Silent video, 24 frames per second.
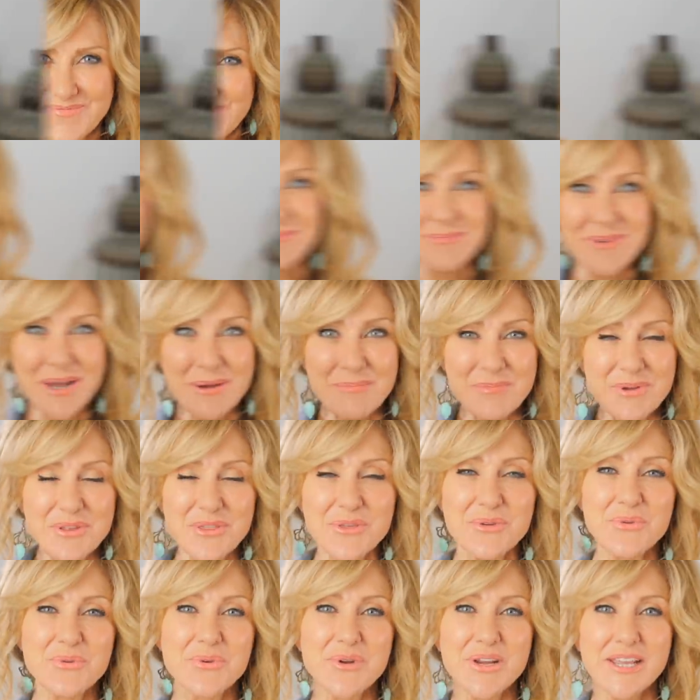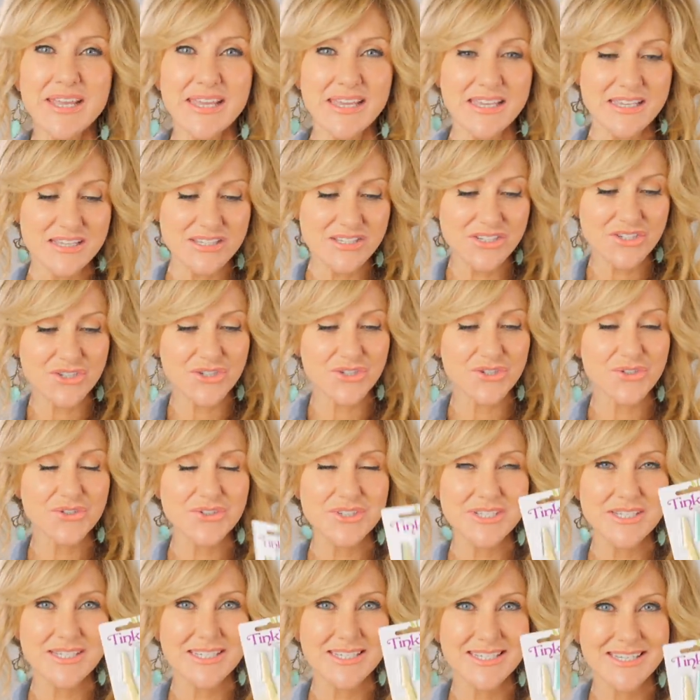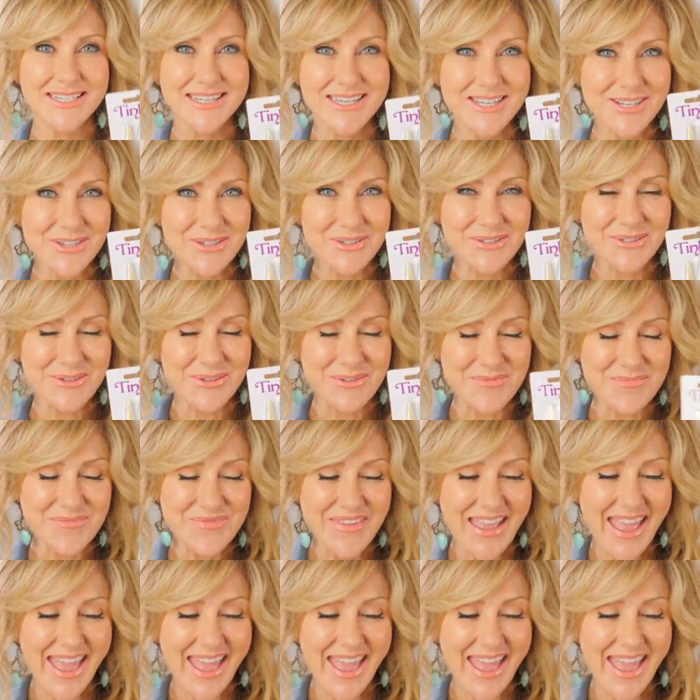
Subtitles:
Tip number three is to tinkle.